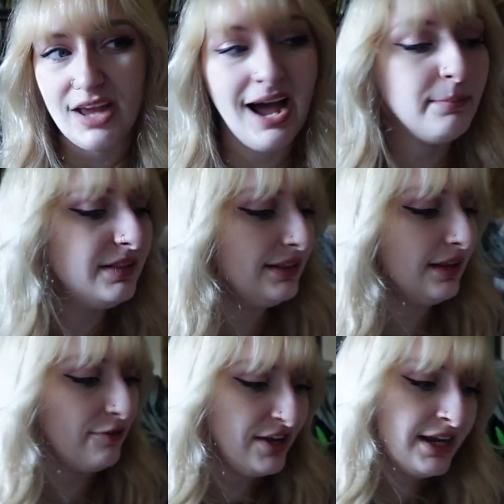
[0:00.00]
I'm
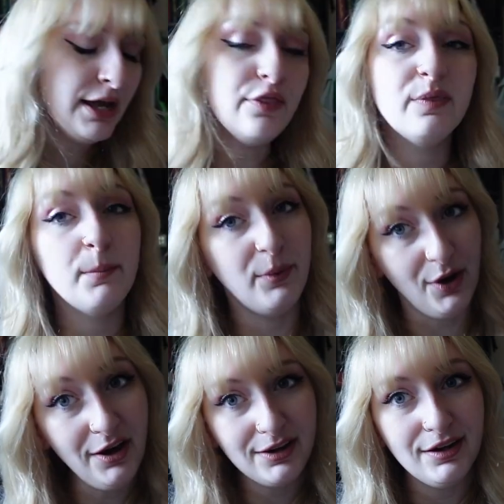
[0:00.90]
loving the
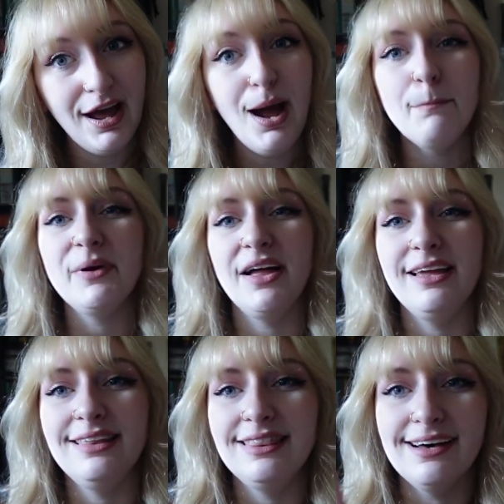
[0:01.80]
book,
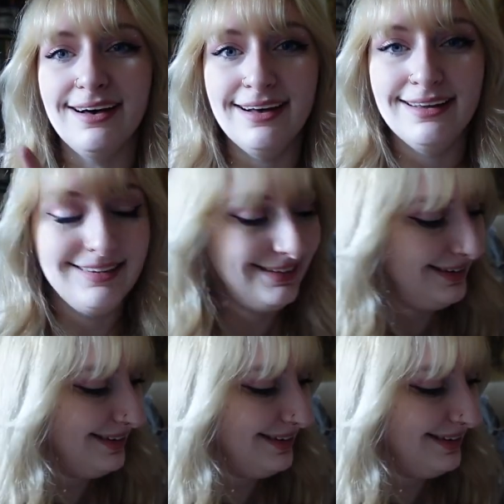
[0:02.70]
but the